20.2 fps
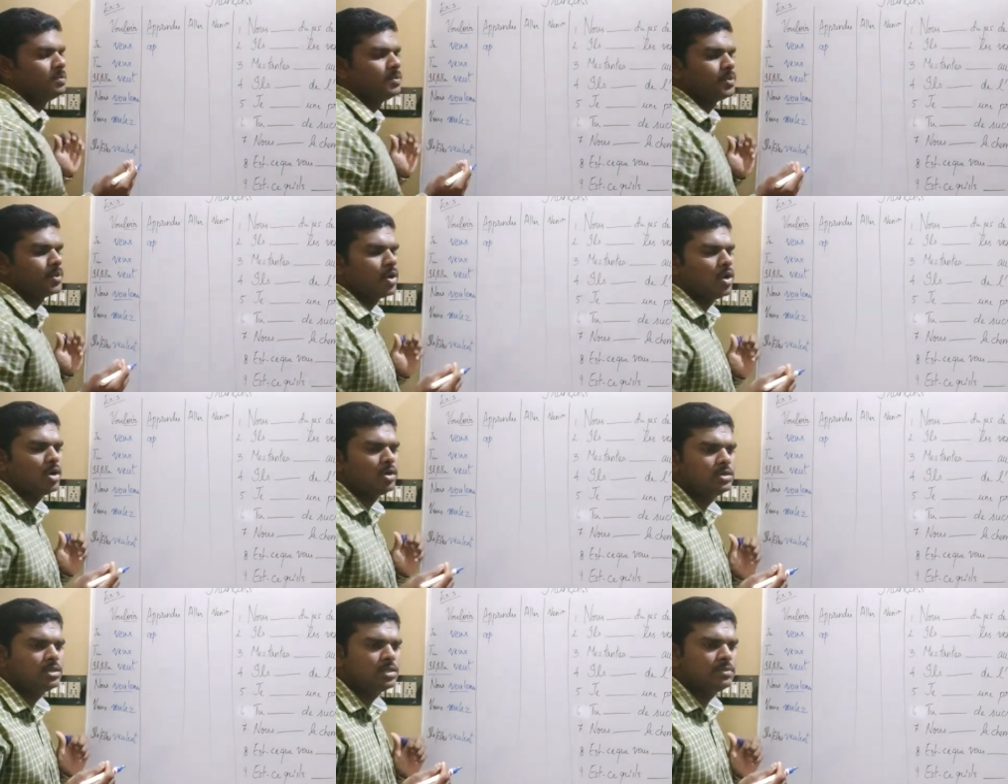
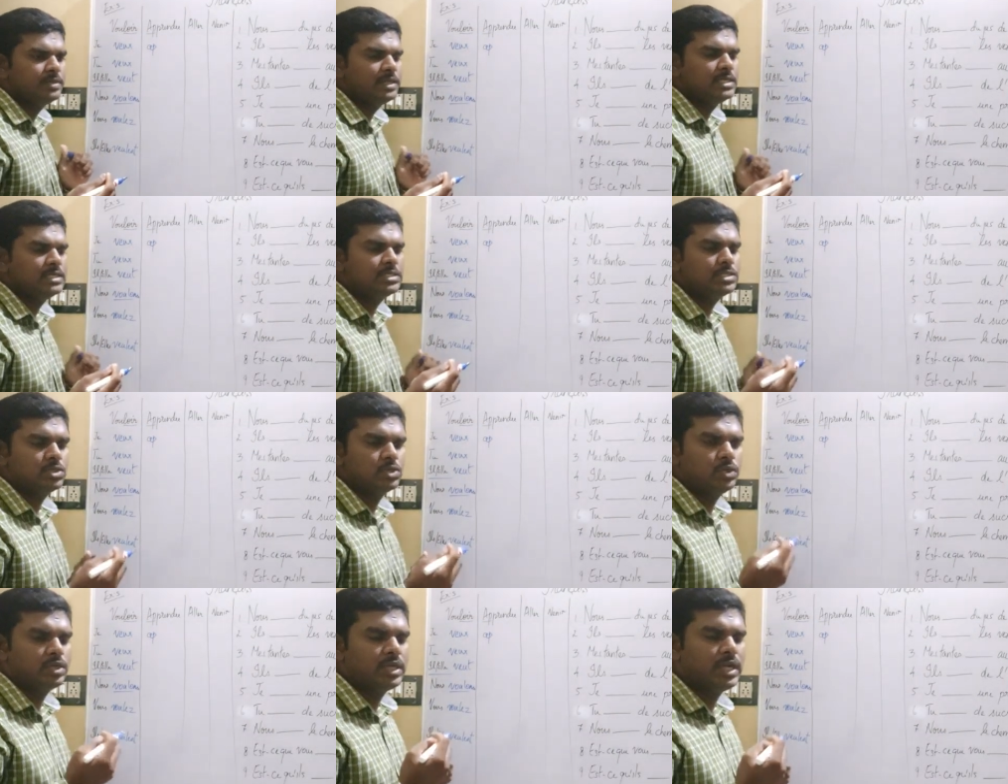Prendre
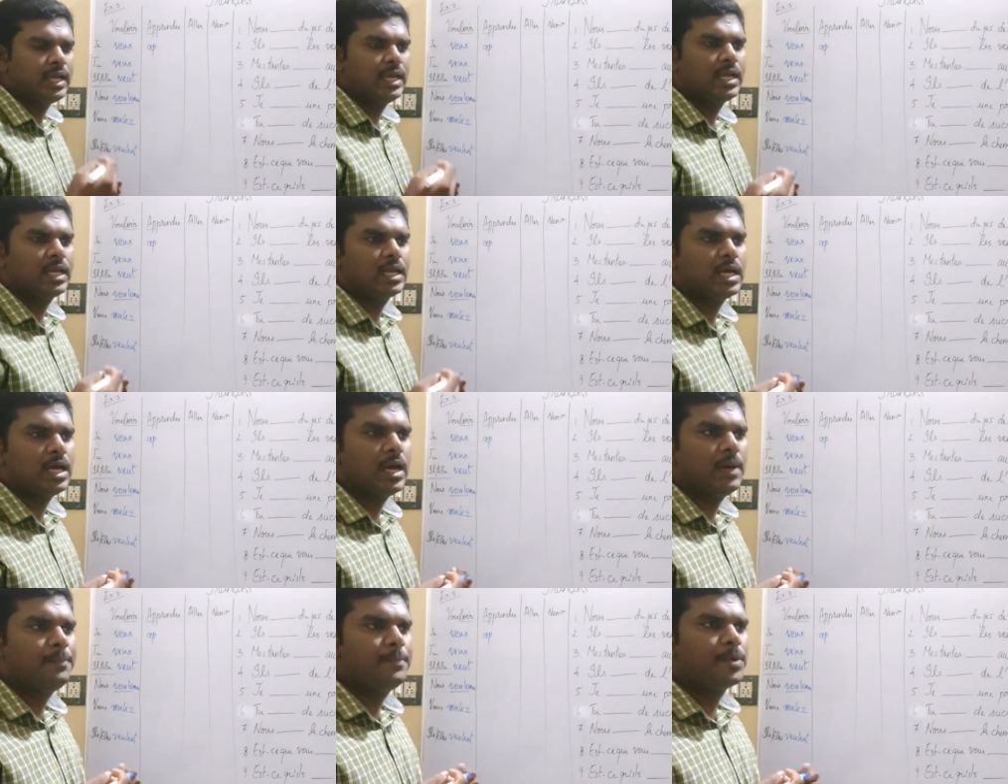means to
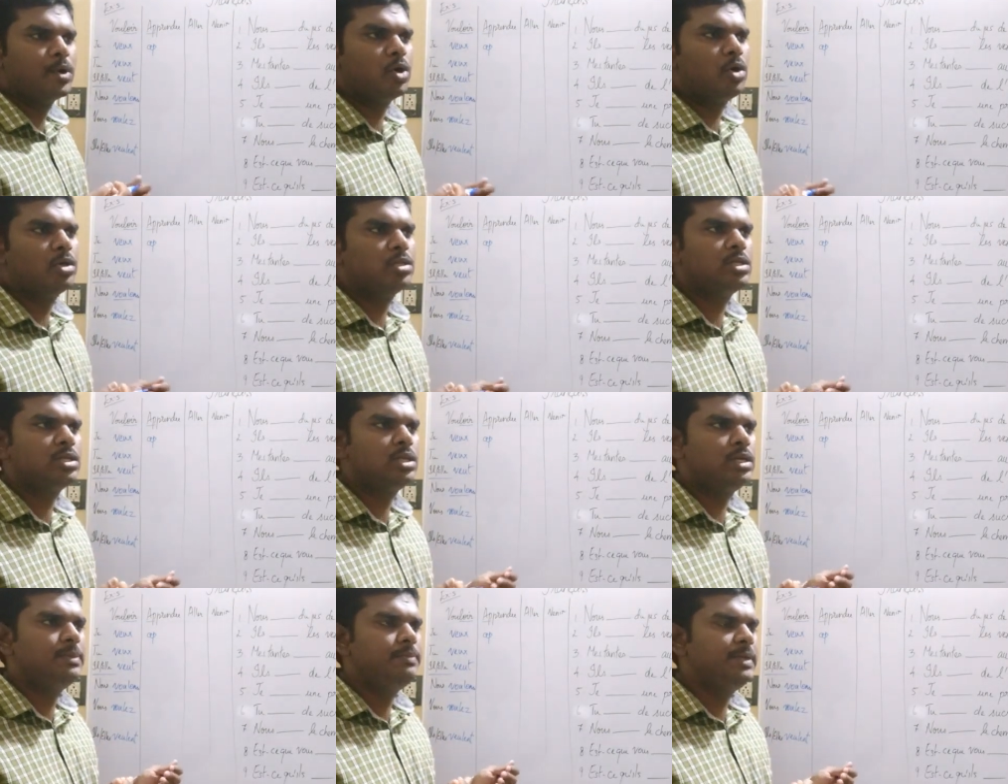take.
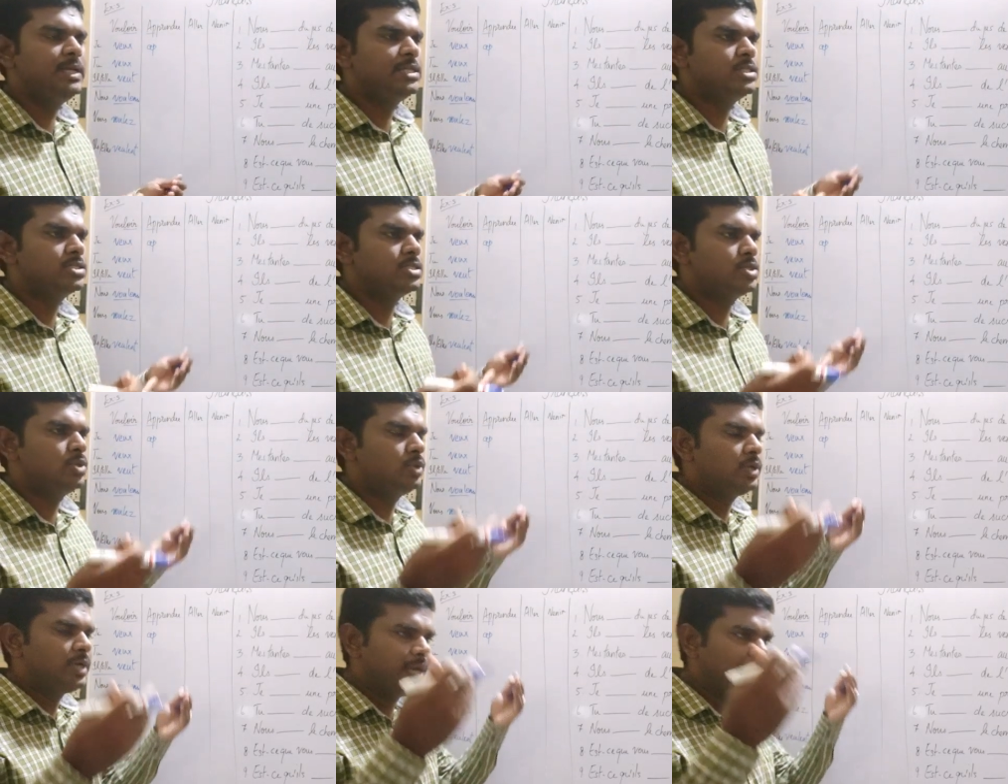Apprendre means
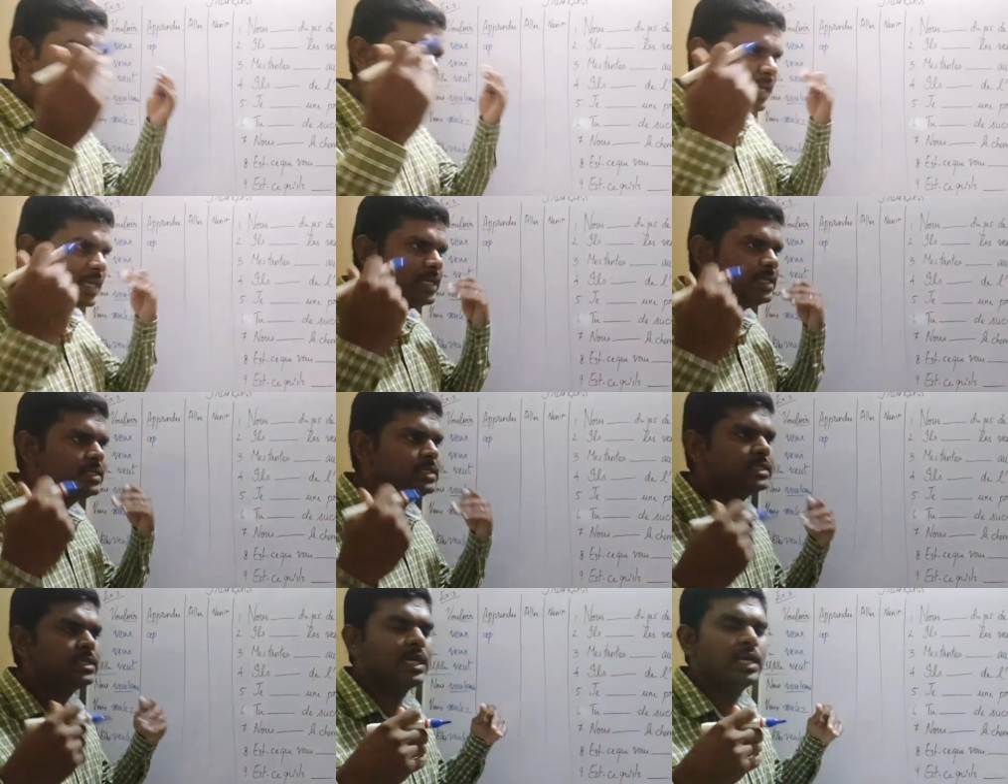to take
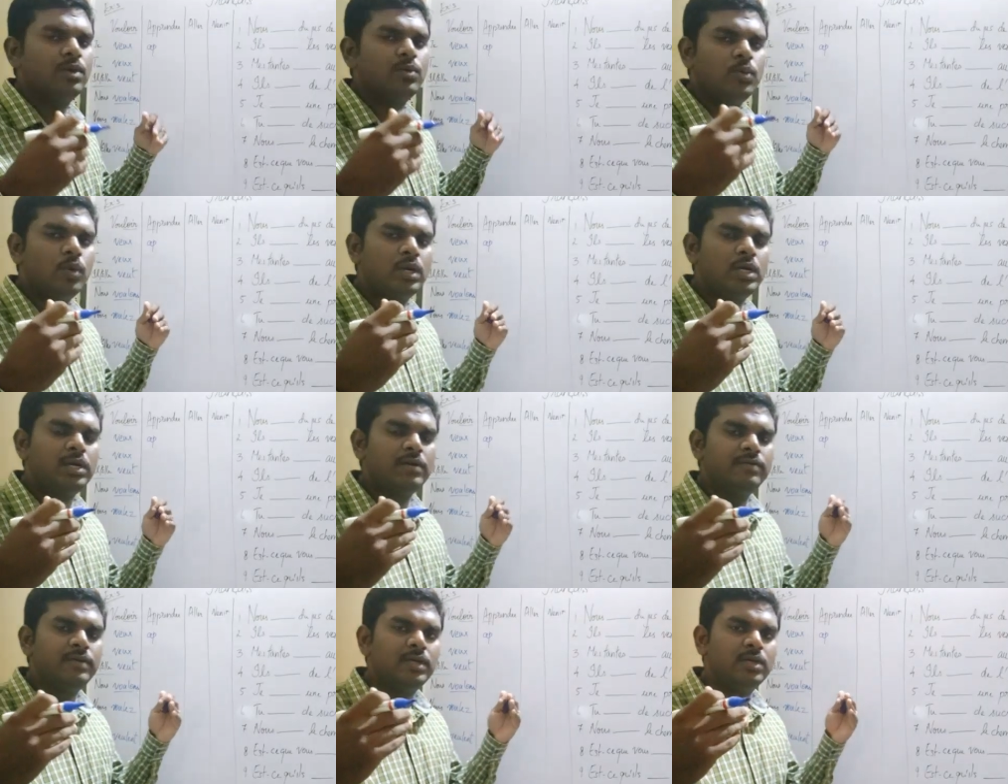inside.
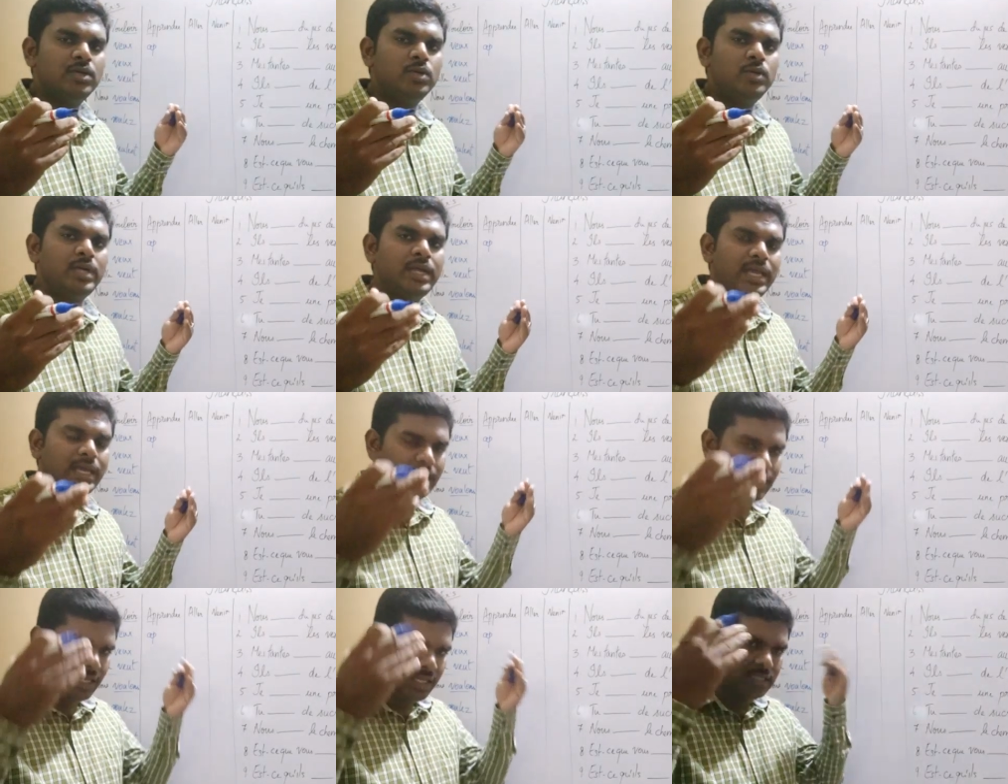Whatever you
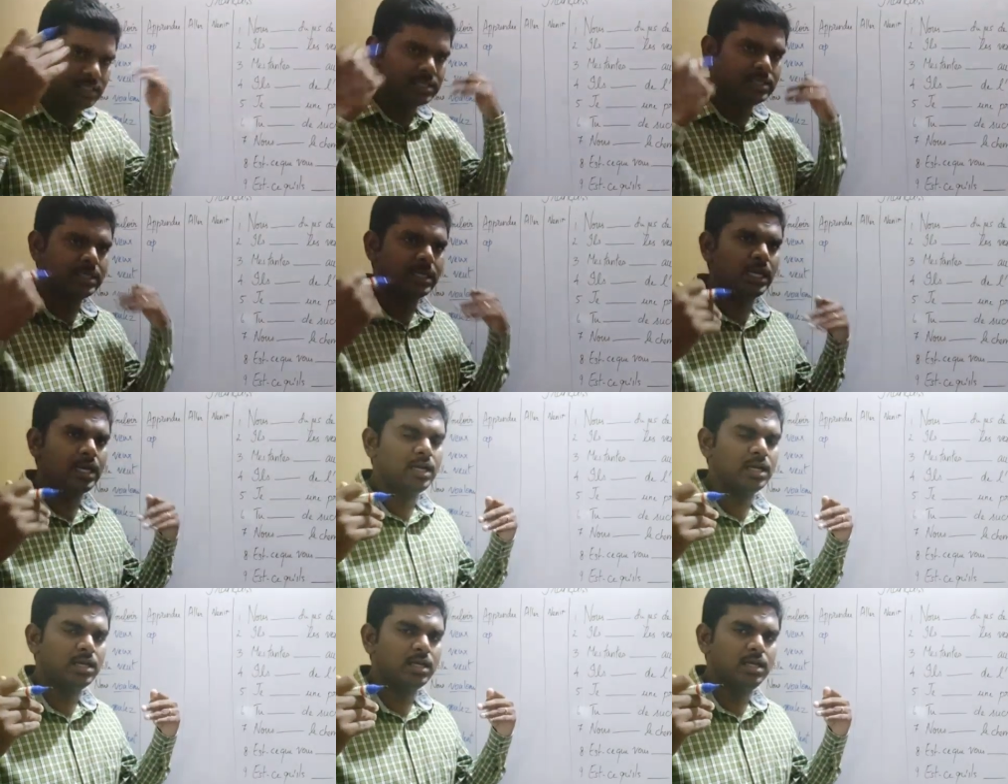take
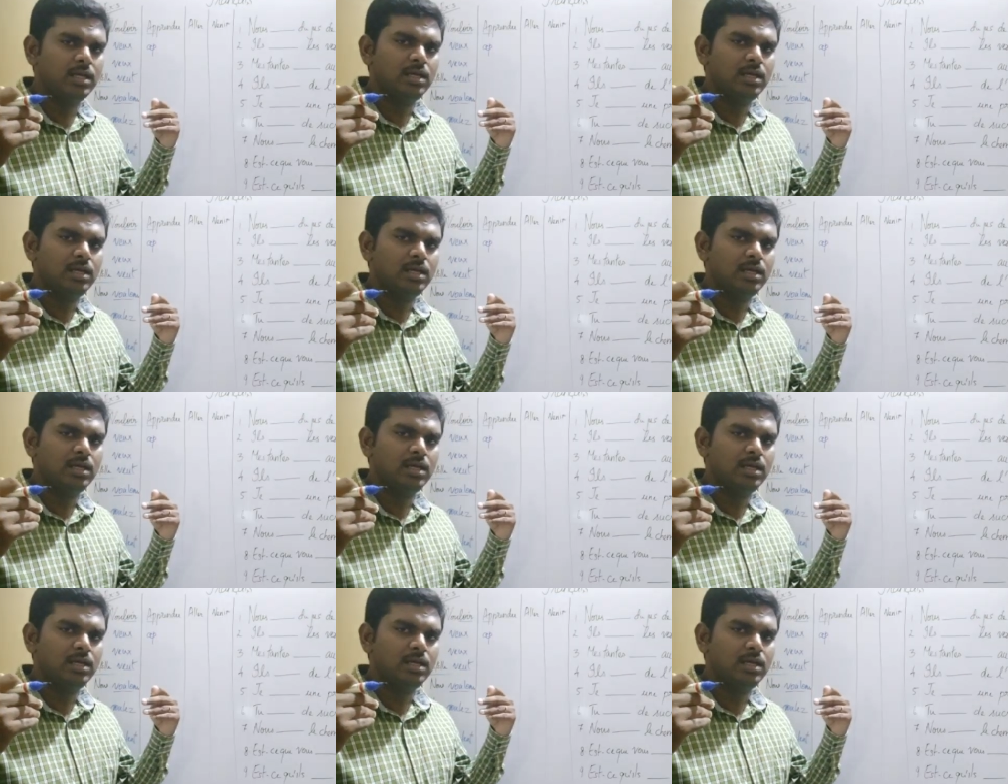inside.